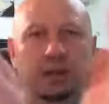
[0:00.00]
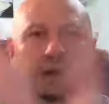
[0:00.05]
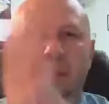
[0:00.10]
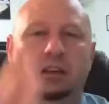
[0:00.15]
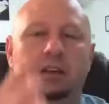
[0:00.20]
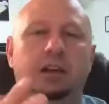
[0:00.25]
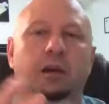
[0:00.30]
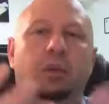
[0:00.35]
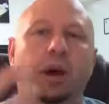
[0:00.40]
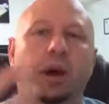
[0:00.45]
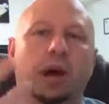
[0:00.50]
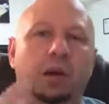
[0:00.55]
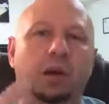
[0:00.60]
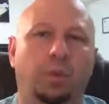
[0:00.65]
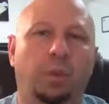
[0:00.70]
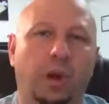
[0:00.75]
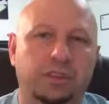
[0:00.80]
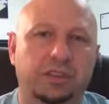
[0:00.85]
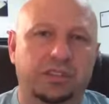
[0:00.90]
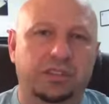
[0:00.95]
You know what?
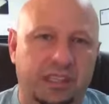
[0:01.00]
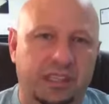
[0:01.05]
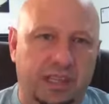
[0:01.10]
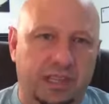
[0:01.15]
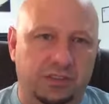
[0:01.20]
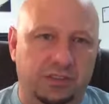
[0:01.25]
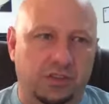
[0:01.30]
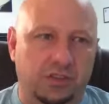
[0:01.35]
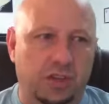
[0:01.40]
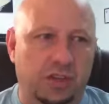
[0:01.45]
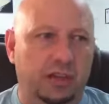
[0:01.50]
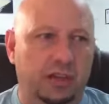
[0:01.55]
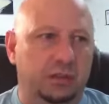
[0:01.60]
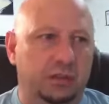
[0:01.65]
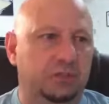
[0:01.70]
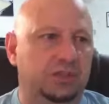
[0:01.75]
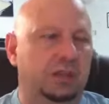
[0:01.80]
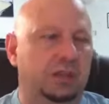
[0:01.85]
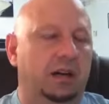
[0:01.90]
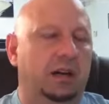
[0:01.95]
Well said,
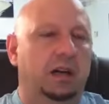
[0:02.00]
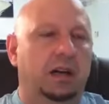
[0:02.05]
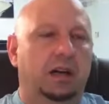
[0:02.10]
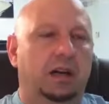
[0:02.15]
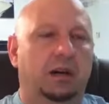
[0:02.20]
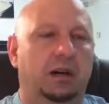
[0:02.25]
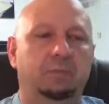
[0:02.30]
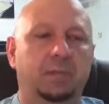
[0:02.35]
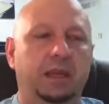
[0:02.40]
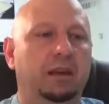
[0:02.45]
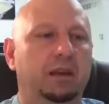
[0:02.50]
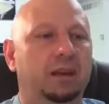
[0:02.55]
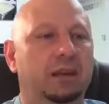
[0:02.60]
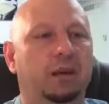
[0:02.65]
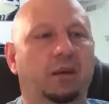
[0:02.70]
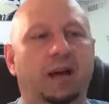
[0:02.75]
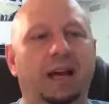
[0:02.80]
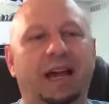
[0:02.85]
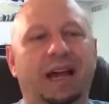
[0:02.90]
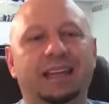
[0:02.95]
James. Um, you know
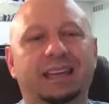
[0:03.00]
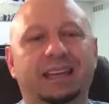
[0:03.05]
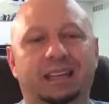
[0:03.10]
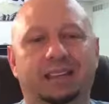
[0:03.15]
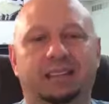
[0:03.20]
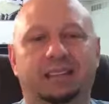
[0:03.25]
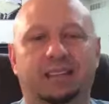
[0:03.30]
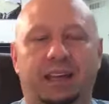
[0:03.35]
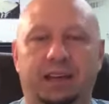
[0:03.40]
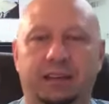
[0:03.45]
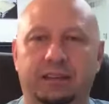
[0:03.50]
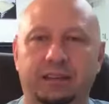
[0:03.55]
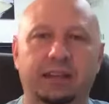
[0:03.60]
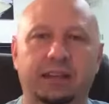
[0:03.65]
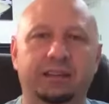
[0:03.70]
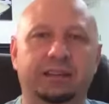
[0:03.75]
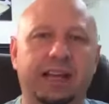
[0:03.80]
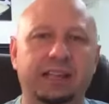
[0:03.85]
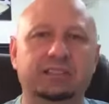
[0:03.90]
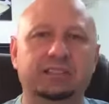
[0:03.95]
what? I get that, and
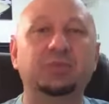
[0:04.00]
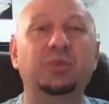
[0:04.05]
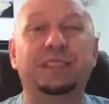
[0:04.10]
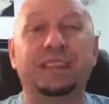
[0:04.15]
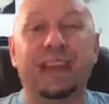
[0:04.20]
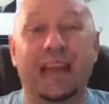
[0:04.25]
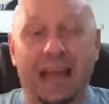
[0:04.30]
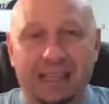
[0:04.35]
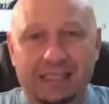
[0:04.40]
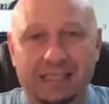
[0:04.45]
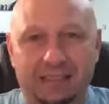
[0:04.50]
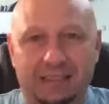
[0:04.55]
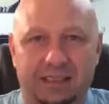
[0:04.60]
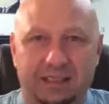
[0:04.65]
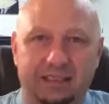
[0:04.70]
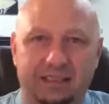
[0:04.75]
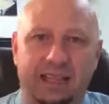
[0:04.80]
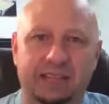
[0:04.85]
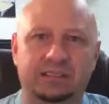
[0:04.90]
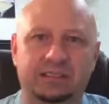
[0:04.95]
that, that's with anything.
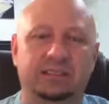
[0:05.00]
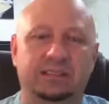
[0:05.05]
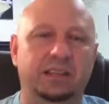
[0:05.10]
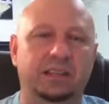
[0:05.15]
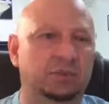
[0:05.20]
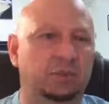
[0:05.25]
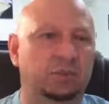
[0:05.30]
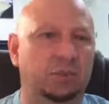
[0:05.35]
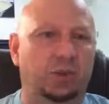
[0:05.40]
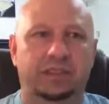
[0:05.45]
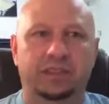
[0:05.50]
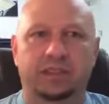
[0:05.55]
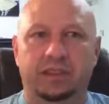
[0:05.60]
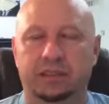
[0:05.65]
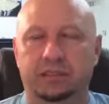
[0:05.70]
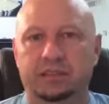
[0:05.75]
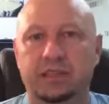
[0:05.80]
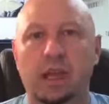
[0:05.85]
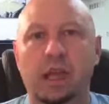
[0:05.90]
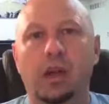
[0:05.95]
That's this with
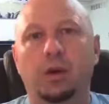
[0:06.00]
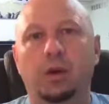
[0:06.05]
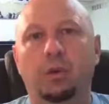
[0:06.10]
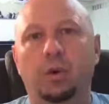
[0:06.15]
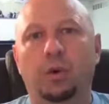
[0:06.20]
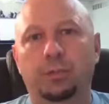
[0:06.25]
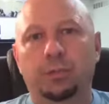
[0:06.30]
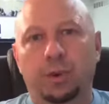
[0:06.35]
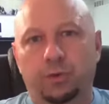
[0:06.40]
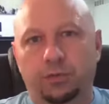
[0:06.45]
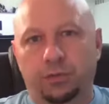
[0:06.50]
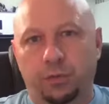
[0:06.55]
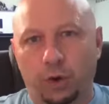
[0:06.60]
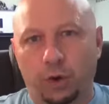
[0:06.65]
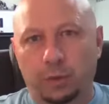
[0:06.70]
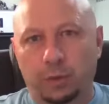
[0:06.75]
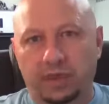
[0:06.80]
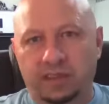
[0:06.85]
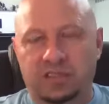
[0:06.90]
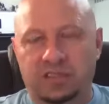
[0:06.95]
this with
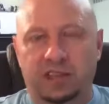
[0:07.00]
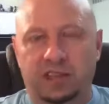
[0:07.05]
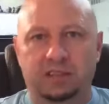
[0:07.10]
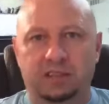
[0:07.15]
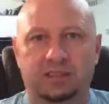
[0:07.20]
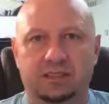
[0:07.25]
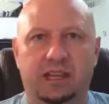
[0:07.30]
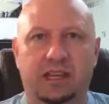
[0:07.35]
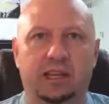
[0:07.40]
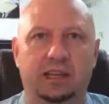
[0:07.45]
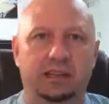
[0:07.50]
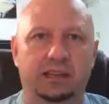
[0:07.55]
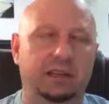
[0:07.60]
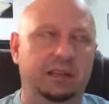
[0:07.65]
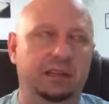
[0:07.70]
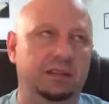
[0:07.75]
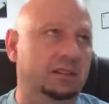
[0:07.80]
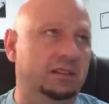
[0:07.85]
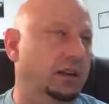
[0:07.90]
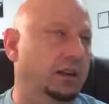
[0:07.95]
performance anxieties.